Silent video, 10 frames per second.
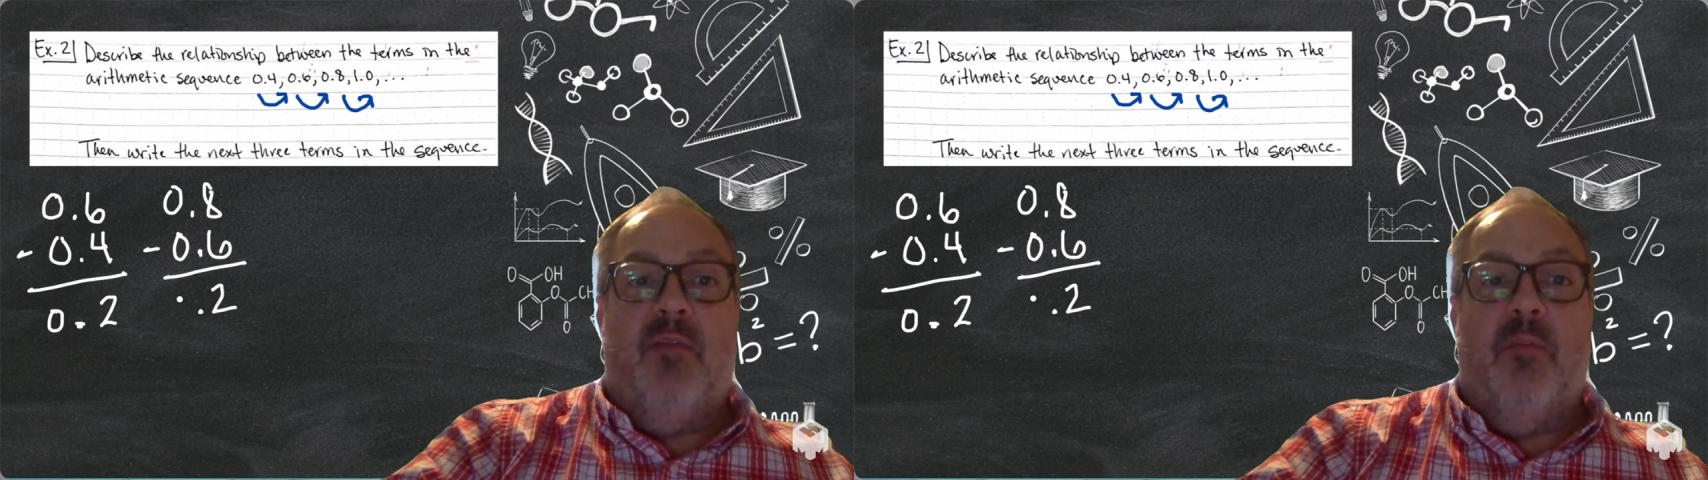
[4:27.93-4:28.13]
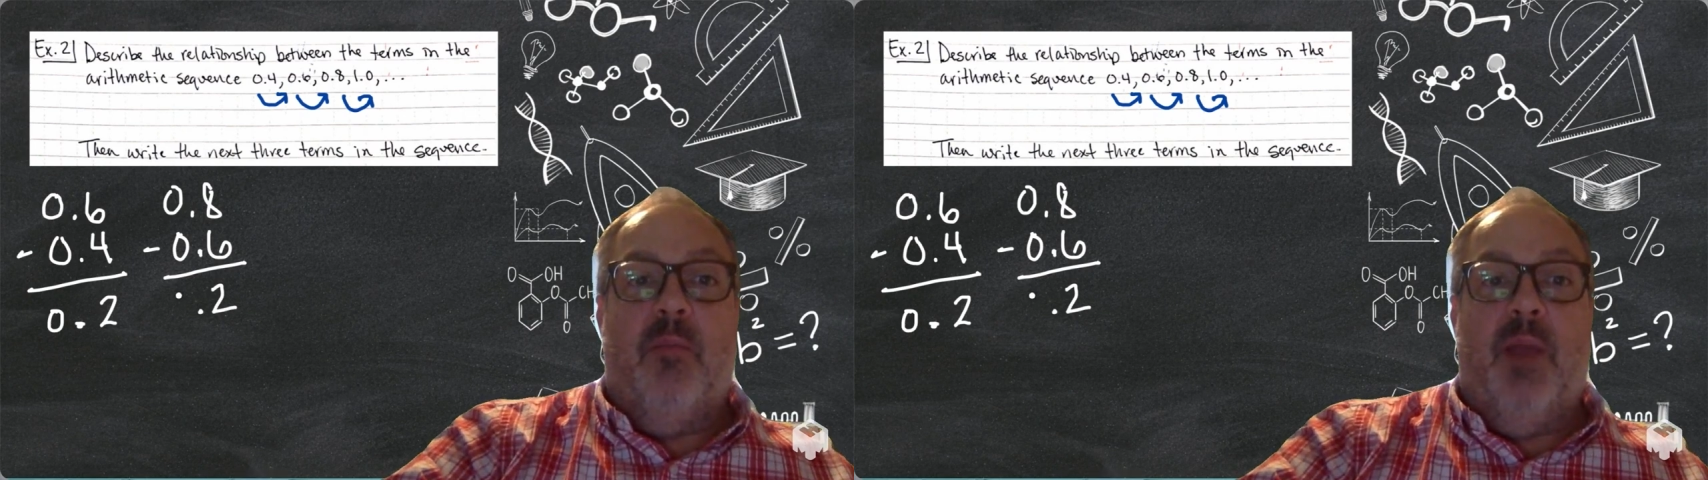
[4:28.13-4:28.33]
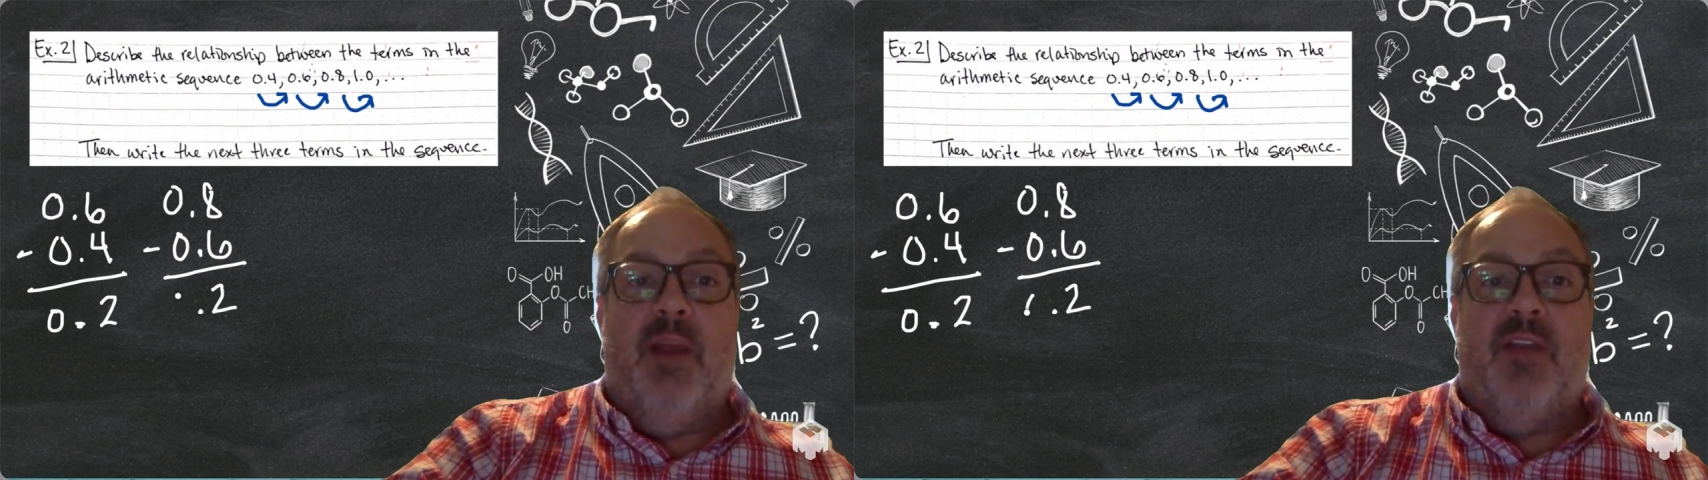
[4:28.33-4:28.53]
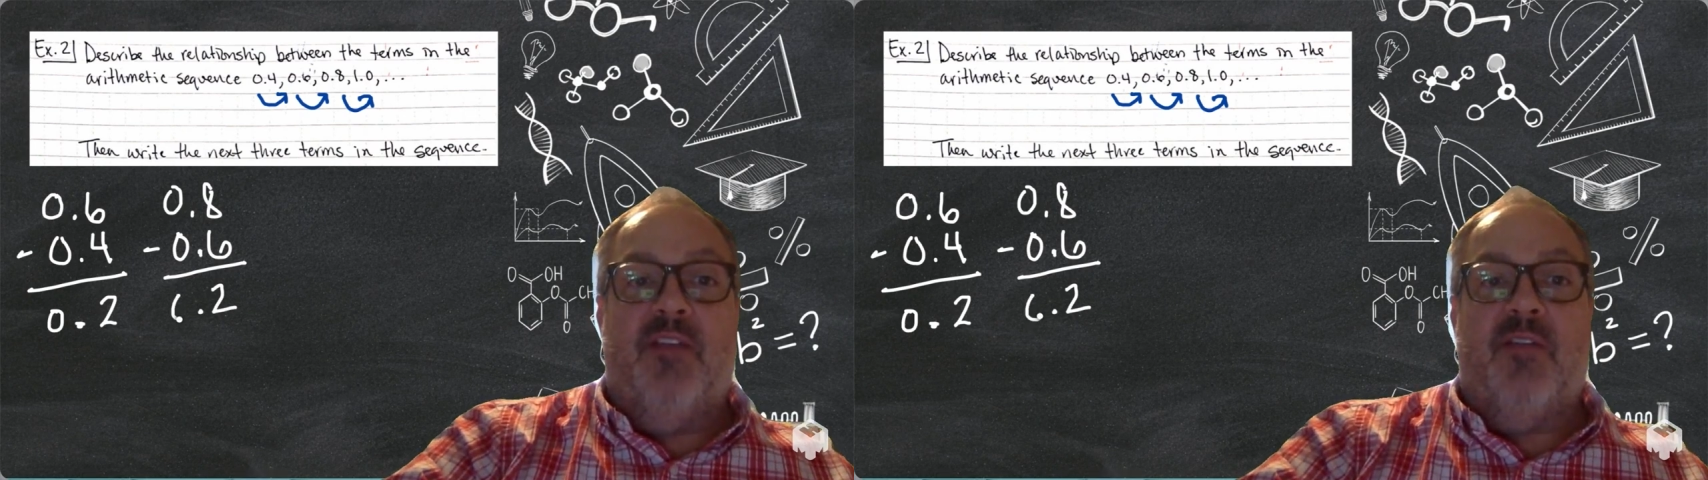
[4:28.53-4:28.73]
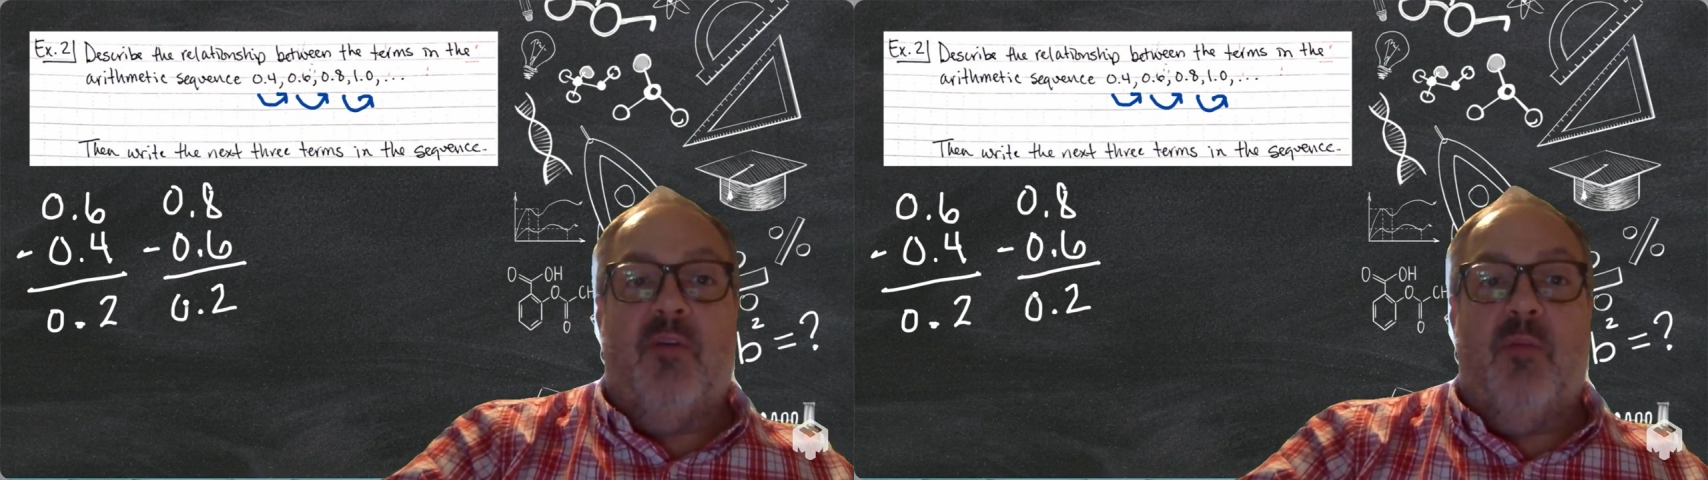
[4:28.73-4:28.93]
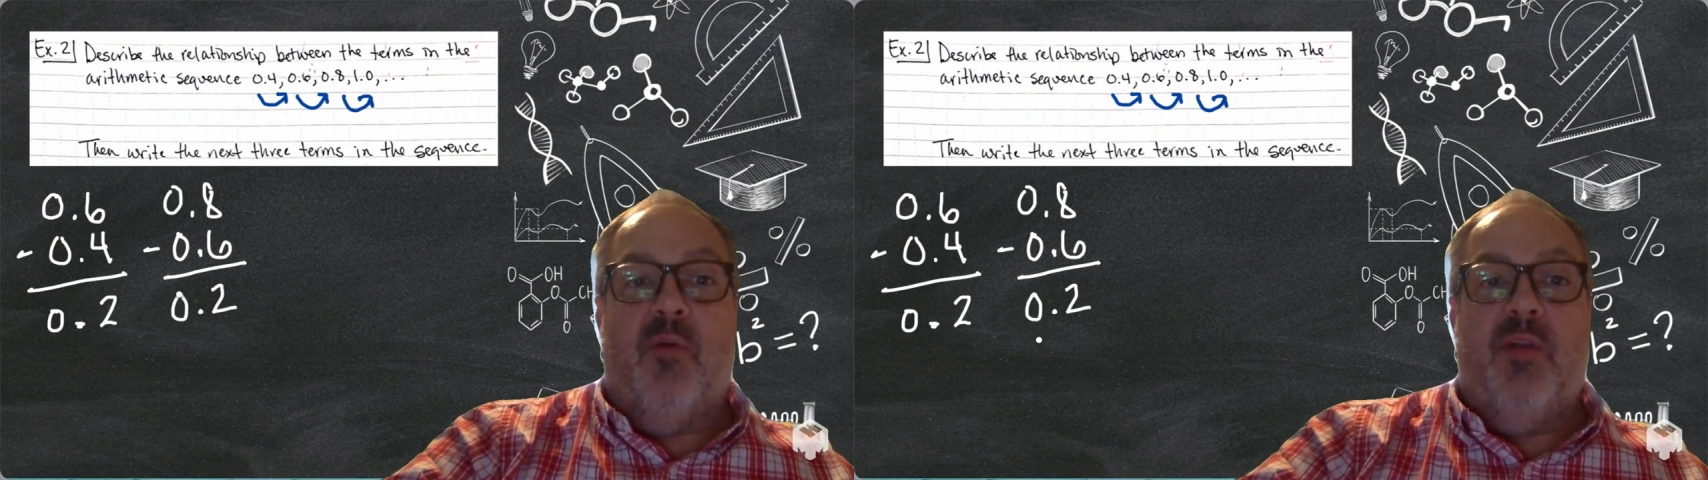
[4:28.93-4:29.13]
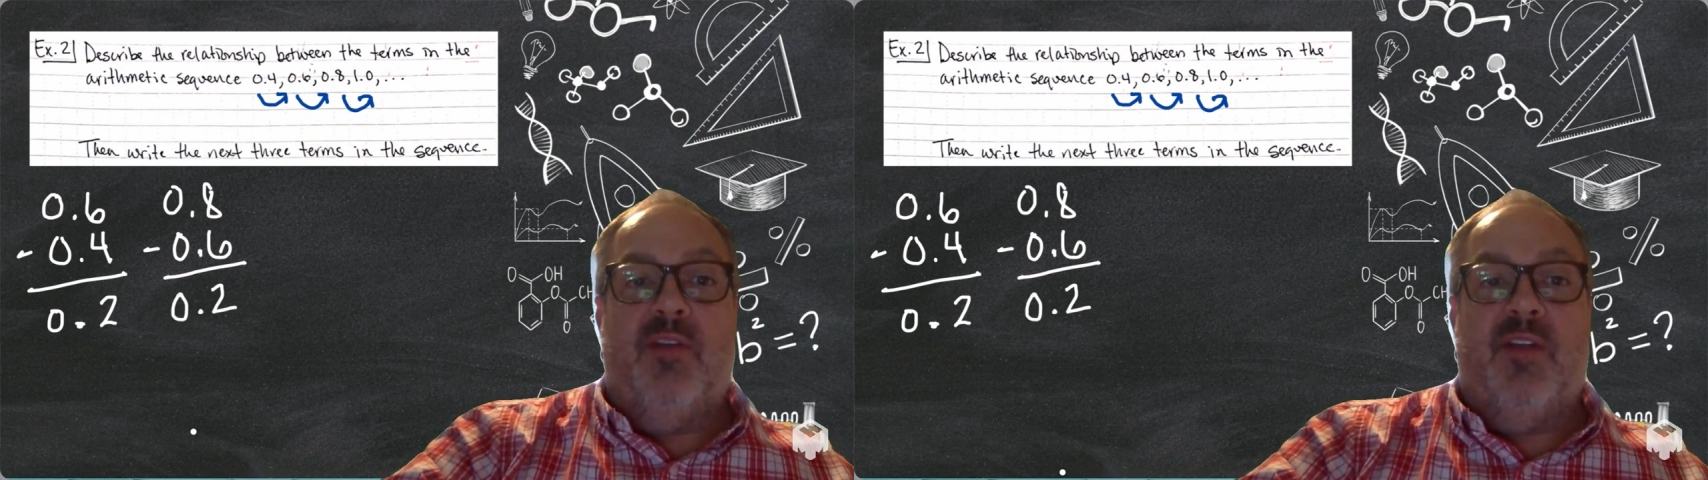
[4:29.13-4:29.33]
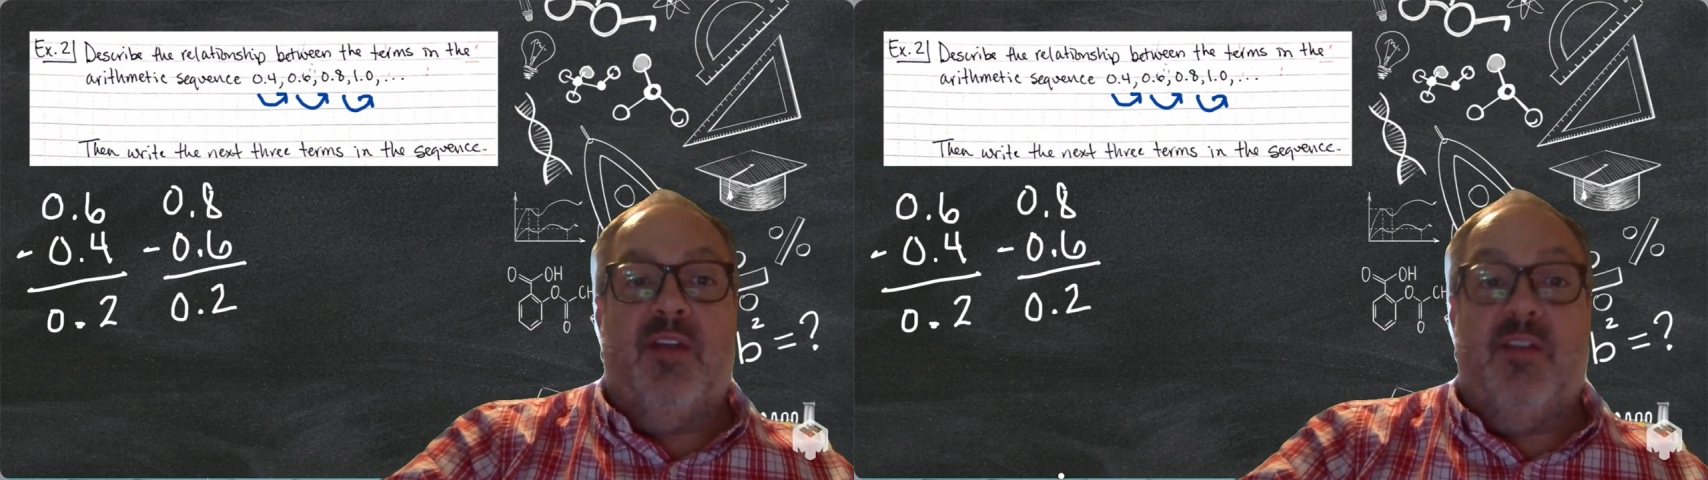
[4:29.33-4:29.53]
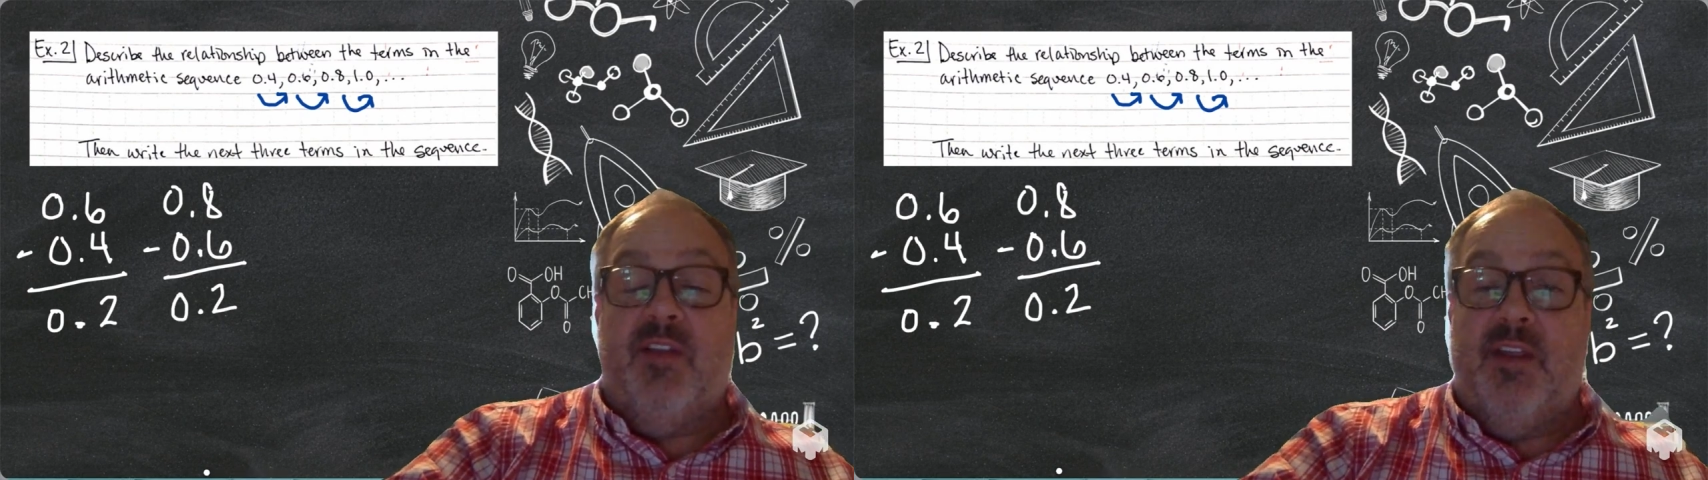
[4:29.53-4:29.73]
minus 0.6